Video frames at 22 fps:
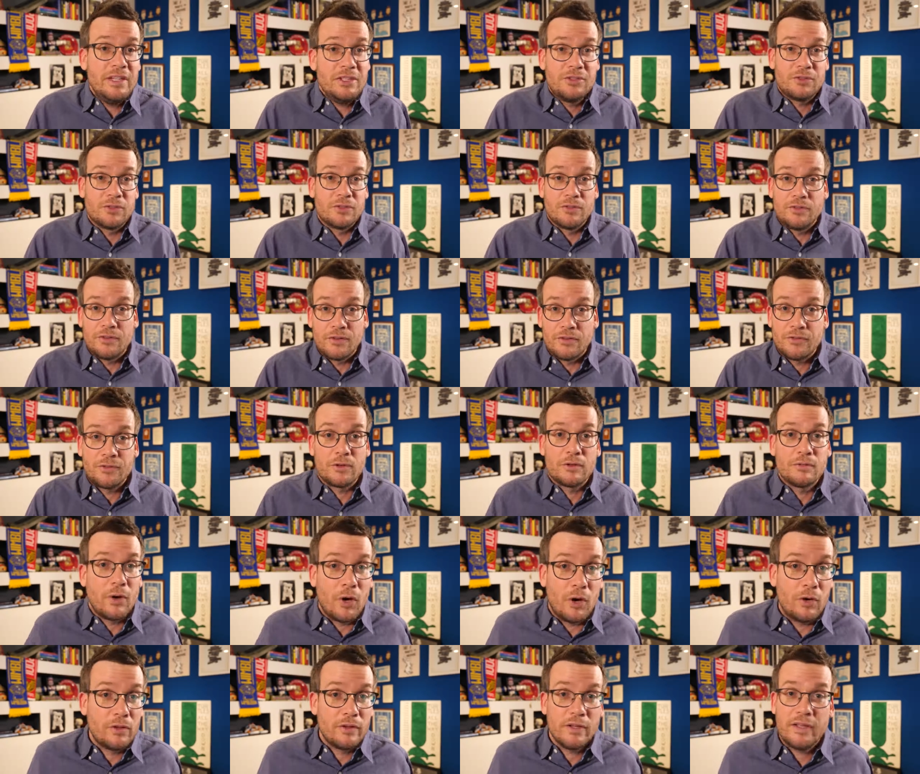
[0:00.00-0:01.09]
teachers to serve
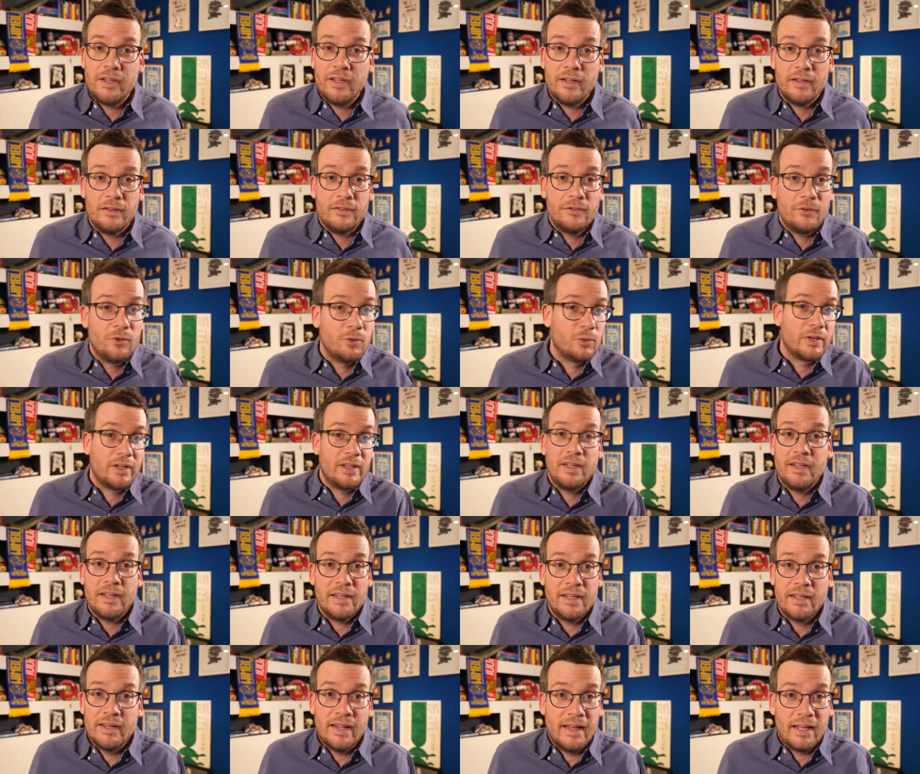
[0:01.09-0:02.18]
all the kids who are
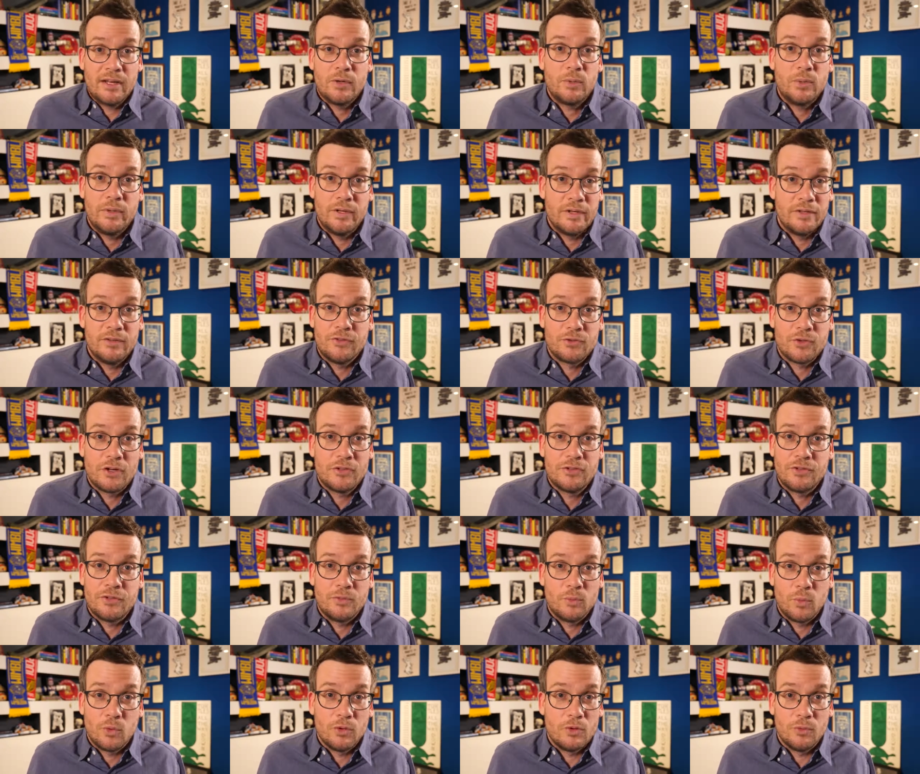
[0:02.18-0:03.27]
getting inadequate
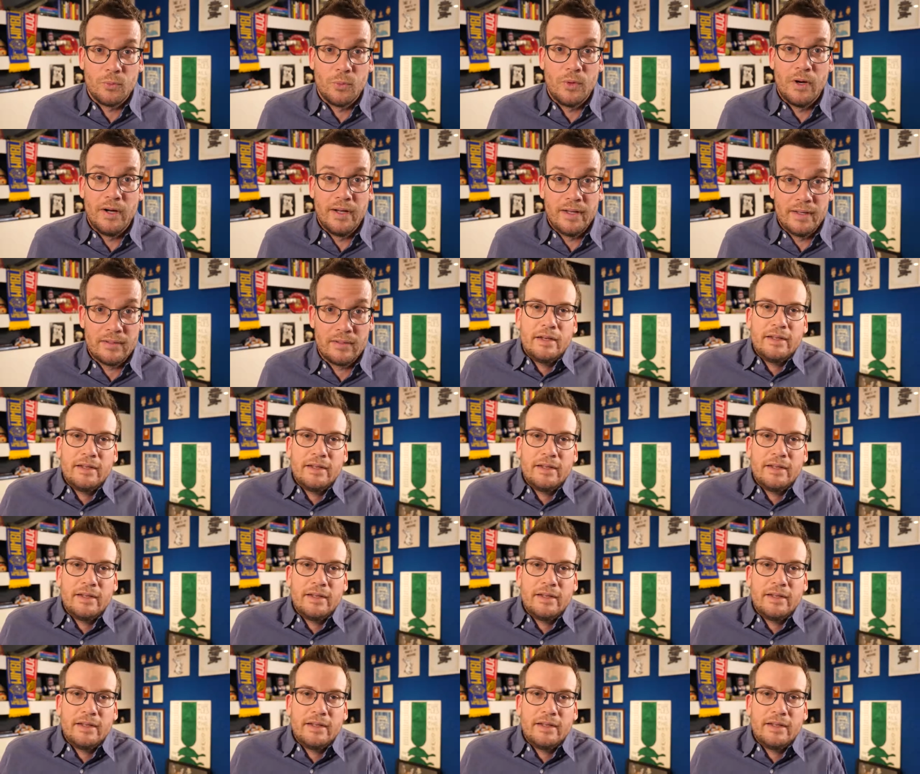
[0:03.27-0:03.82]
instruction worldwide.